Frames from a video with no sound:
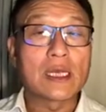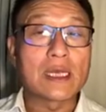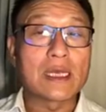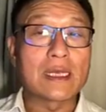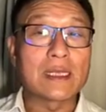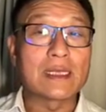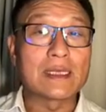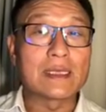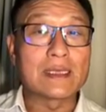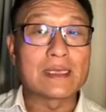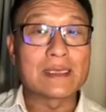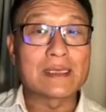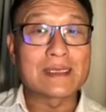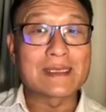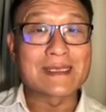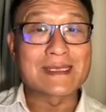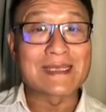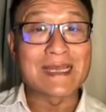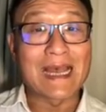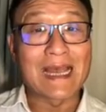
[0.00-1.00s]
in
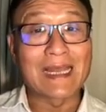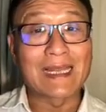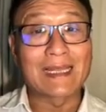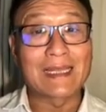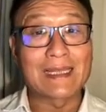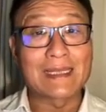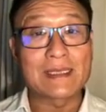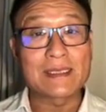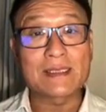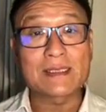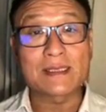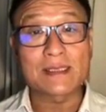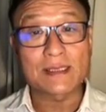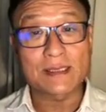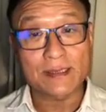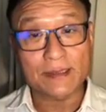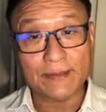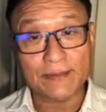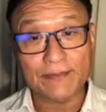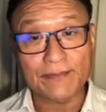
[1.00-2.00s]

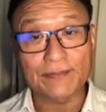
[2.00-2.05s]
silence.